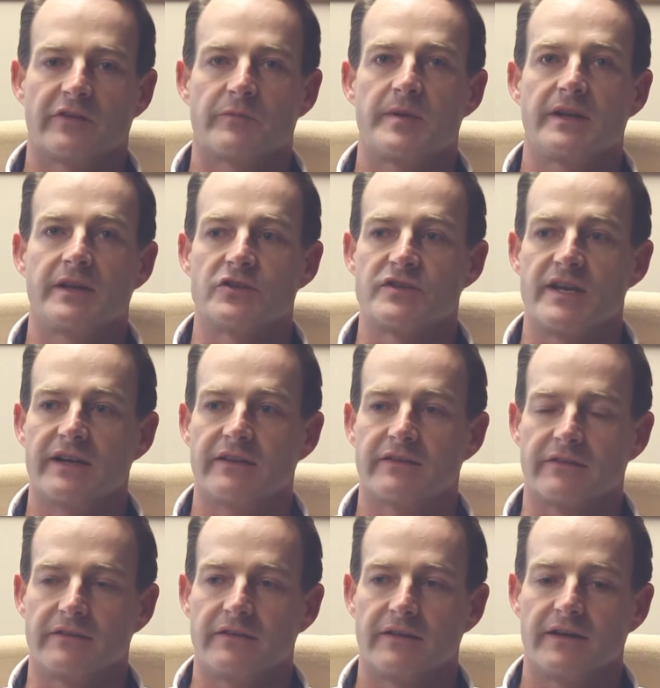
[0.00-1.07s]
has been
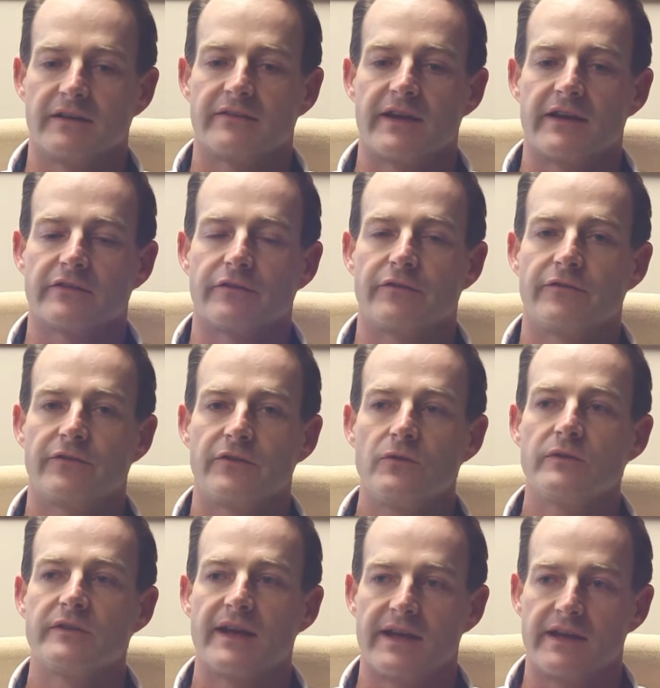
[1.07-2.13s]
injected, it takes a
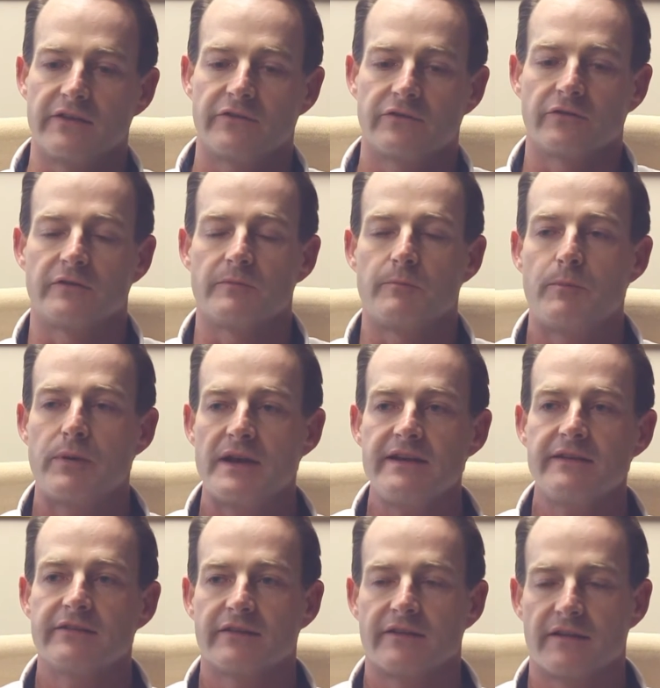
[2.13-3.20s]
few days to
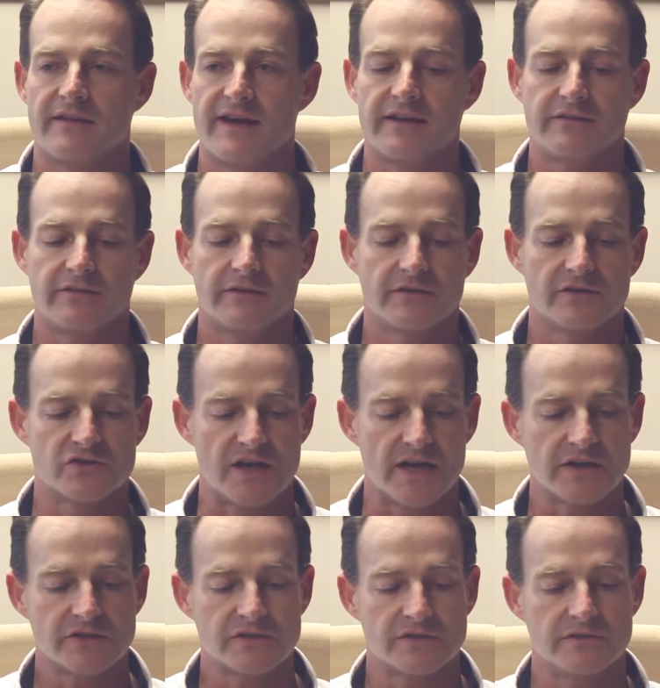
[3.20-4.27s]
deplete that
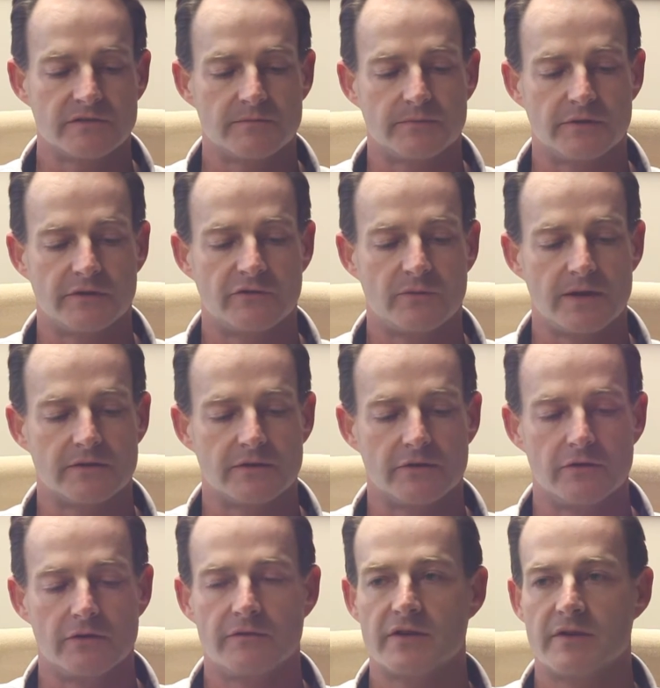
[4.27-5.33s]
junction between the
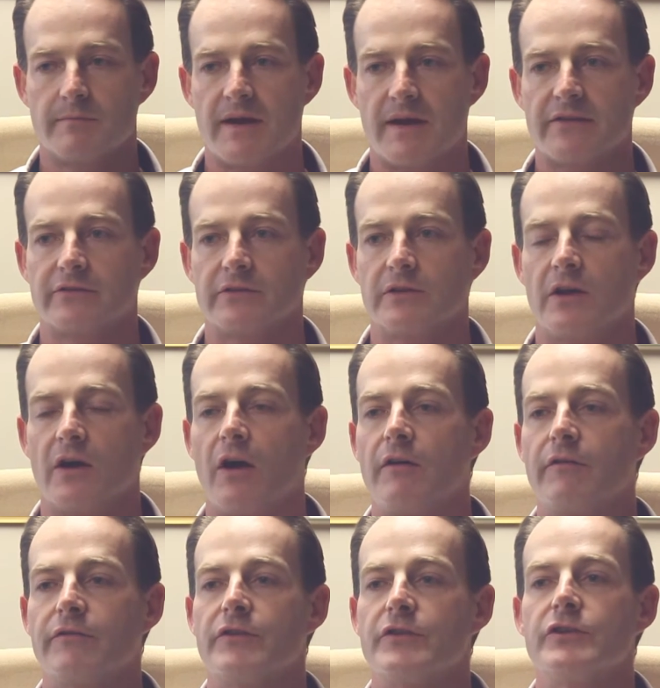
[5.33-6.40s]
nerve and the muscle
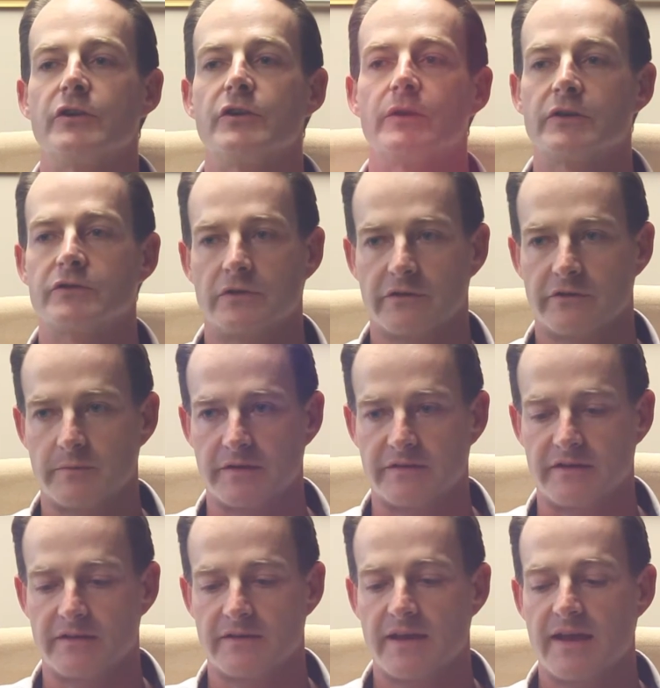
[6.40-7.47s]
of the
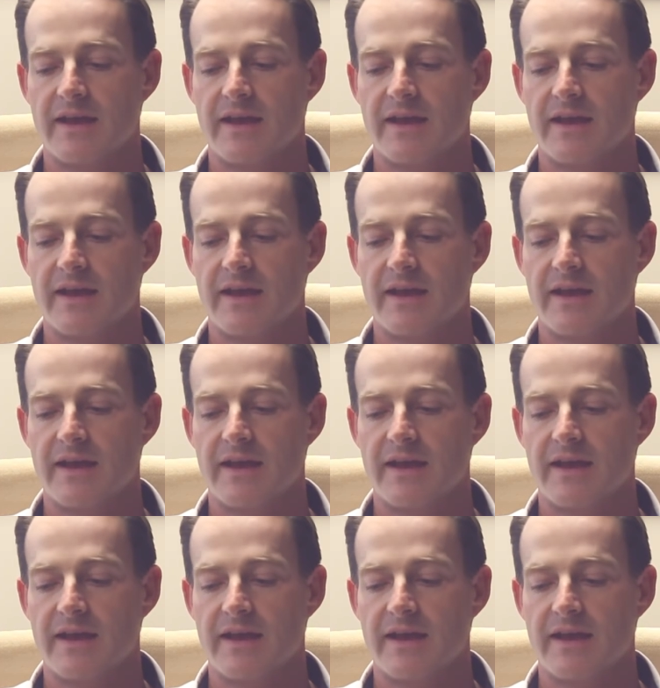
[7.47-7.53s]
neurotransmitter.